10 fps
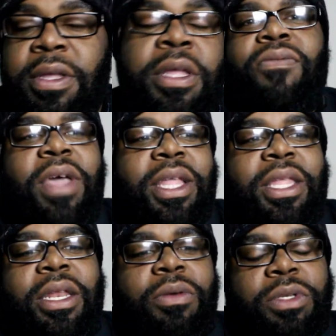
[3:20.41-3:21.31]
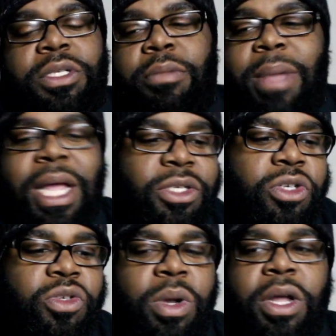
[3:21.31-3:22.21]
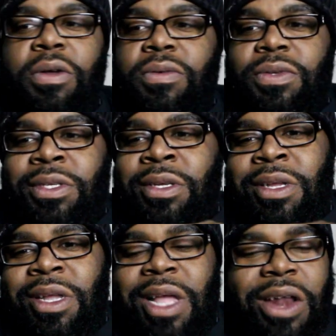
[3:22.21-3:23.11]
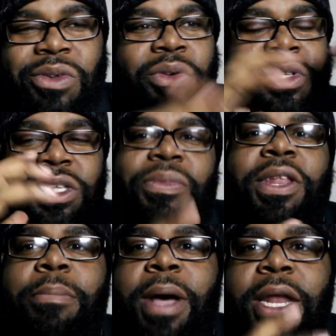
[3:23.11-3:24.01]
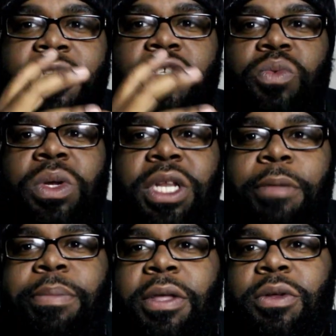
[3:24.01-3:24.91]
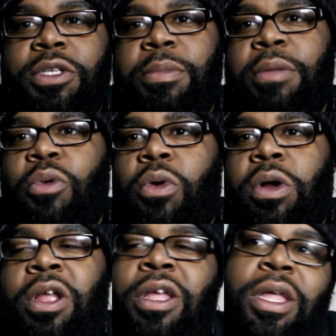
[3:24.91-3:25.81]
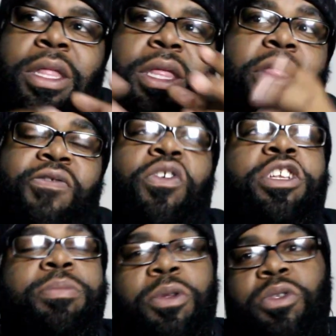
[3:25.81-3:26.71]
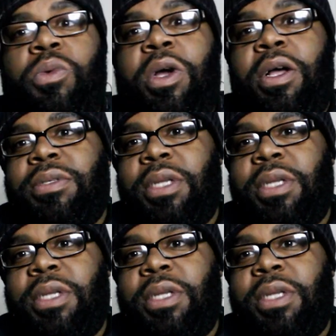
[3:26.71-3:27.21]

The fact that it was the Master 12s, I don't know, something about it just really appealed to me more than the French Blue 12s.